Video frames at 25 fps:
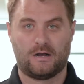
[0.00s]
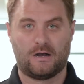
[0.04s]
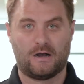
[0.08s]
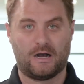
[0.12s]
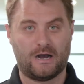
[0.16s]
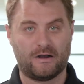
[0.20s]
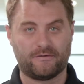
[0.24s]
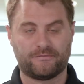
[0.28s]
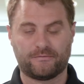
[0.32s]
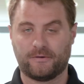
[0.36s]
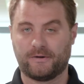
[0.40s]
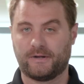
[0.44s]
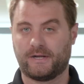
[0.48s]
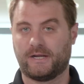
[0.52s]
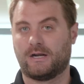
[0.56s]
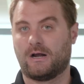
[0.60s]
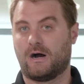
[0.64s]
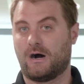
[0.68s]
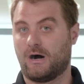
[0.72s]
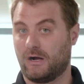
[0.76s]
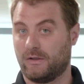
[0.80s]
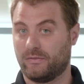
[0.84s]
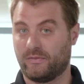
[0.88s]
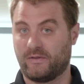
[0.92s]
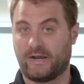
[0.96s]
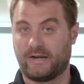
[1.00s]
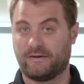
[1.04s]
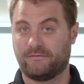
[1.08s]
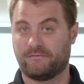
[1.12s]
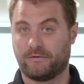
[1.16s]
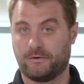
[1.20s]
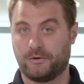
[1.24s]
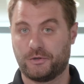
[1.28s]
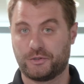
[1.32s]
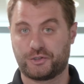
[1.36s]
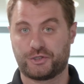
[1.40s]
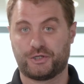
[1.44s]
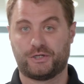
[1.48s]
Offering an online
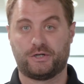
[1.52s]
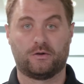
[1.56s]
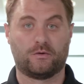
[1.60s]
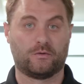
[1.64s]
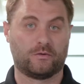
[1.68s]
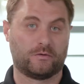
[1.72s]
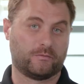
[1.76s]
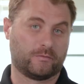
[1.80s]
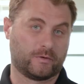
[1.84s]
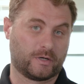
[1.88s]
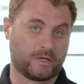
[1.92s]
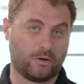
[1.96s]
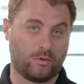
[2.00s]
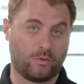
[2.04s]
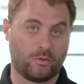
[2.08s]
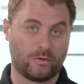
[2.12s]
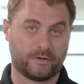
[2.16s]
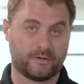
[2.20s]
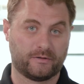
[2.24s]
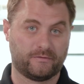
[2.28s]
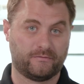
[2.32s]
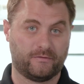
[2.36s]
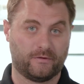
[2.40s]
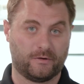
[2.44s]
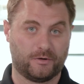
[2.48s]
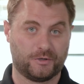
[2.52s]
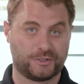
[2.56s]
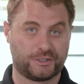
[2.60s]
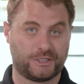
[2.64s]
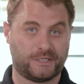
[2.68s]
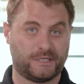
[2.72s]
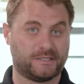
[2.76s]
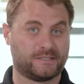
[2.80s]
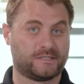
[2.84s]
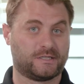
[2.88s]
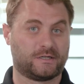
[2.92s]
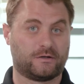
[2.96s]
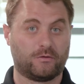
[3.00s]
version or a recorded
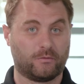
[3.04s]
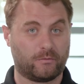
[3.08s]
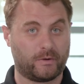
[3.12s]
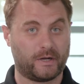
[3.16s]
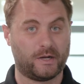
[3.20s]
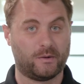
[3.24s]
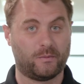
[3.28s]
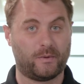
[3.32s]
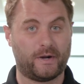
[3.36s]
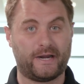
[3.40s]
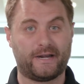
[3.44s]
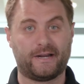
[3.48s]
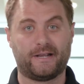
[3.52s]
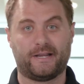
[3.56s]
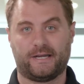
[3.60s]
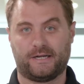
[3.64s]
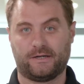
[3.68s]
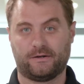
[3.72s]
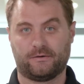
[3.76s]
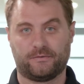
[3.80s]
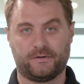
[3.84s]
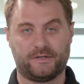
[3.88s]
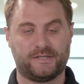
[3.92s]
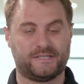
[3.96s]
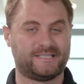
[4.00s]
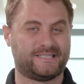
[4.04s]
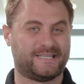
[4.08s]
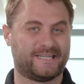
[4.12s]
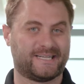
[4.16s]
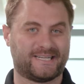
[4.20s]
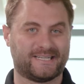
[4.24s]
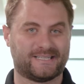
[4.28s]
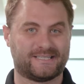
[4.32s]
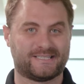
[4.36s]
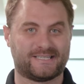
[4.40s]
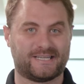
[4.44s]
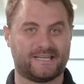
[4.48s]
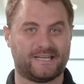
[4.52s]
version is a great way to increase
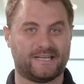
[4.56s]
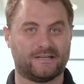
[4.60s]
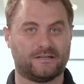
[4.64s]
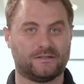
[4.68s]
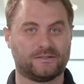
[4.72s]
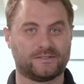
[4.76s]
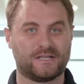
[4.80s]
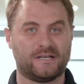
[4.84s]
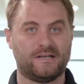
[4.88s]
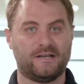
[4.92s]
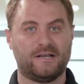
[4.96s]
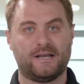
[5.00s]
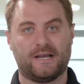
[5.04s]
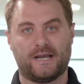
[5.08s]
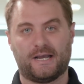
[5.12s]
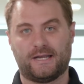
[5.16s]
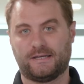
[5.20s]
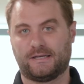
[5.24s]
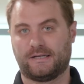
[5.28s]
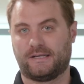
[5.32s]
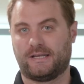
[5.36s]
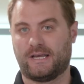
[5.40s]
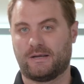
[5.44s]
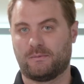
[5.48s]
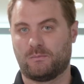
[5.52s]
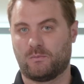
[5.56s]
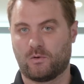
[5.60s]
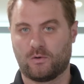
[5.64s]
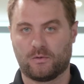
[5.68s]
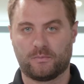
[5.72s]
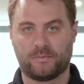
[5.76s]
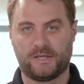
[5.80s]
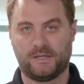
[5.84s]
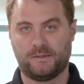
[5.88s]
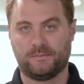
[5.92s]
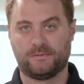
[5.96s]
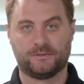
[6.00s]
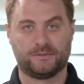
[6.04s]
ticket sales and to get more
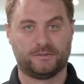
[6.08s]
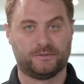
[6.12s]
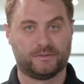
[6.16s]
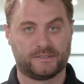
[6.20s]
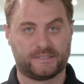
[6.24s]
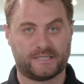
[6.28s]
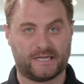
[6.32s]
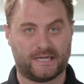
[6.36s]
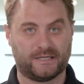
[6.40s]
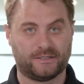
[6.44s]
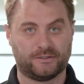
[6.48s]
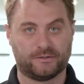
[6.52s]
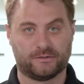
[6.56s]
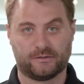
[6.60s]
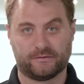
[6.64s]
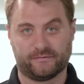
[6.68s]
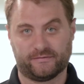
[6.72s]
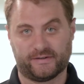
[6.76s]
people to attend your